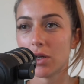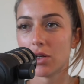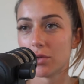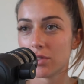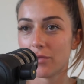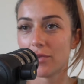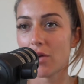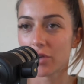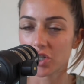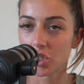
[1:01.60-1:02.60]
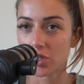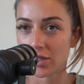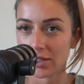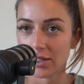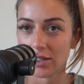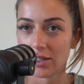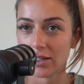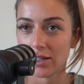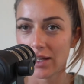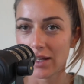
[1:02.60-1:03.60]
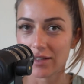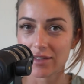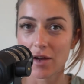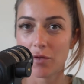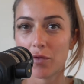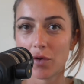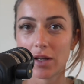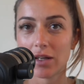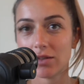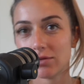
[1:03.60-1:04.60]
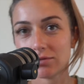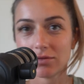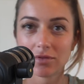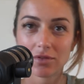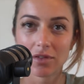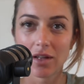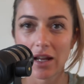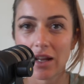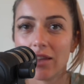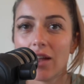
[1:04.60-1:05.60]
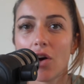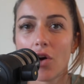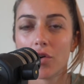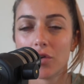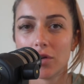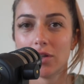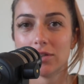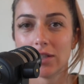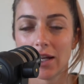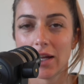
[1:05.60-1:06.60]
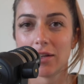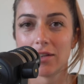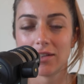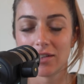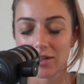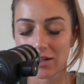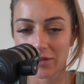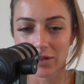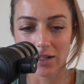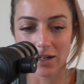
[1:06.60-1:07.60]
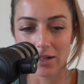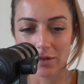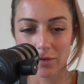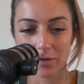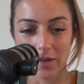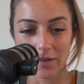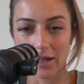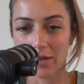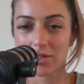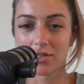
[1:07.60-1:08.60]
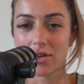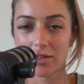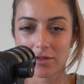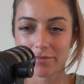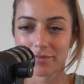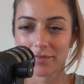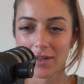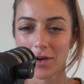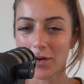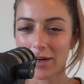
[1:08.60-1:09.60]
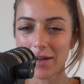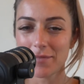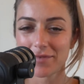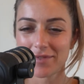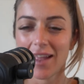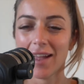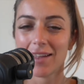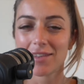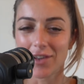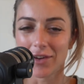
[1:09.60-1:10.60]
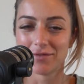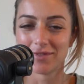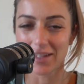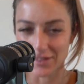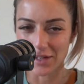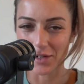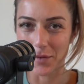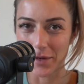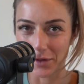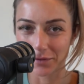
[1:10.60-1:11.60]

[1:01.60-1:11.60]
who has flourished and is now fully in their own and living a life that they have designed. Okay, so let's get Chloe on.